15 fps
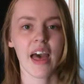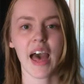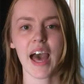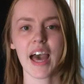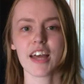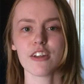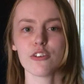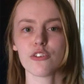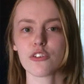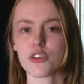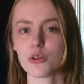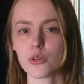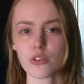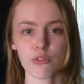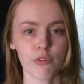and
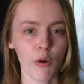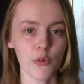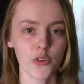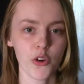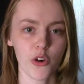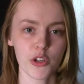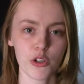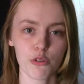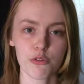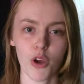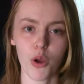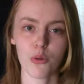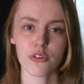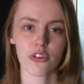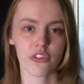use a filter on your
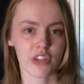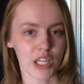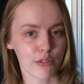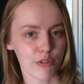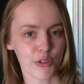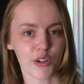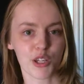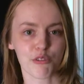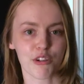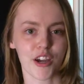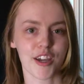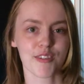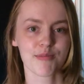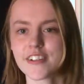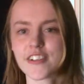phone to see if you got it
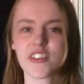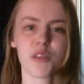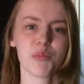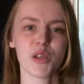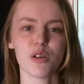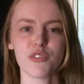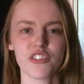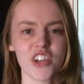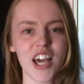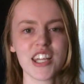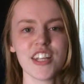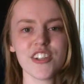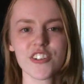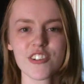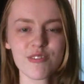right. Just a bit of a
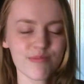challenge.